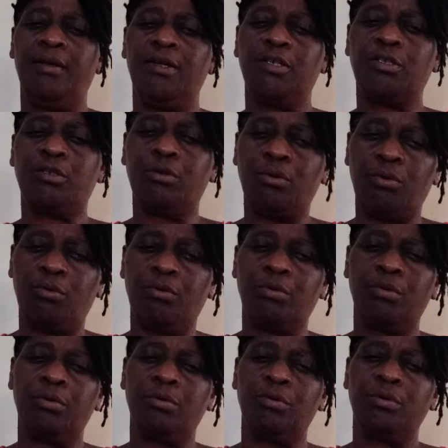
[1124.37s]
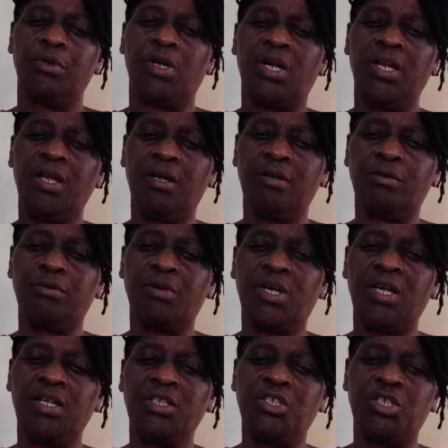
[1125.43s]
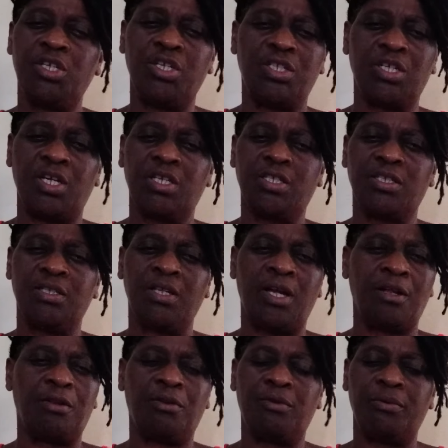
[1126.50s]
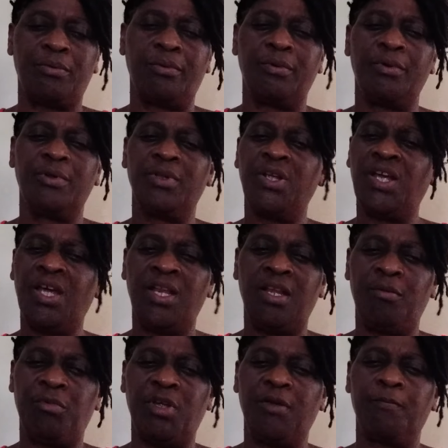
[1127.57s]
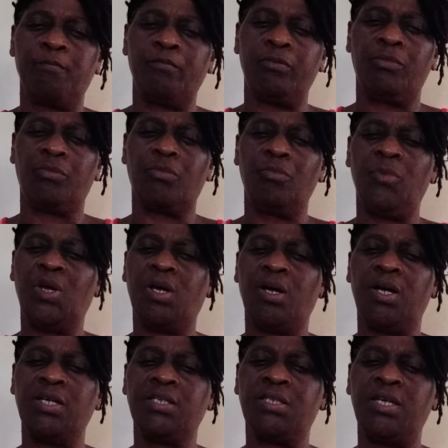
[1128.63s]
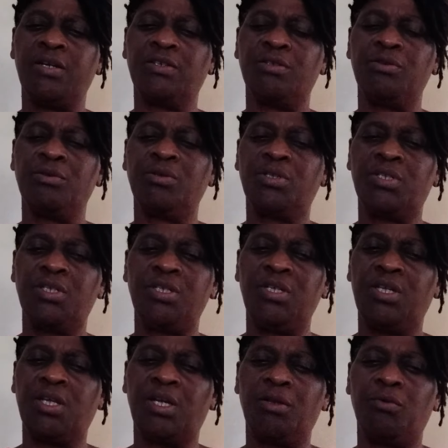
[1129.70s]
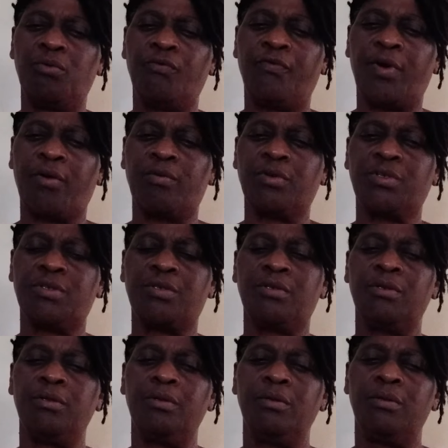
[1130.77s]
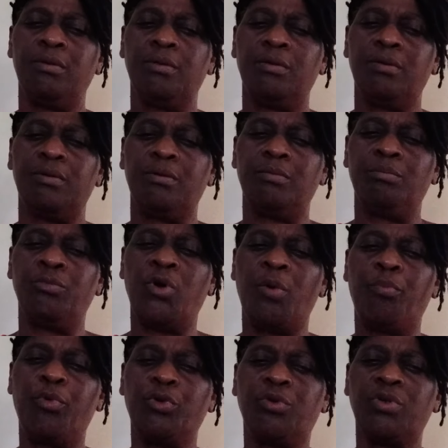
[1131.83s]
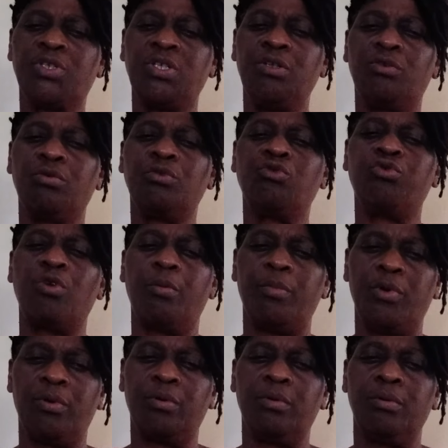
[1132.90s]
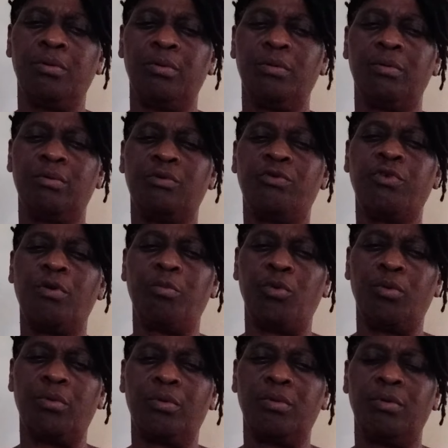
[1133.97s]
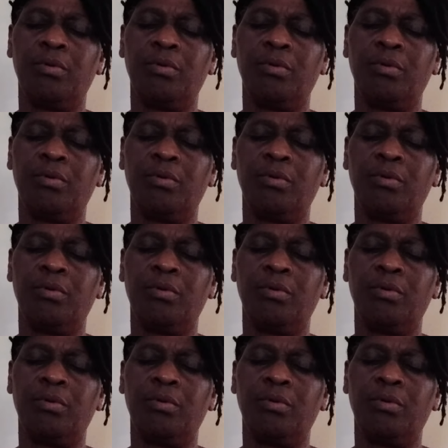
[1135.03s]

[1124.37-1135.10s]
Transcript: So cling to King Jesus, not to the enemy, because there's nothing he can do for us. Man put us into trouble, trouble.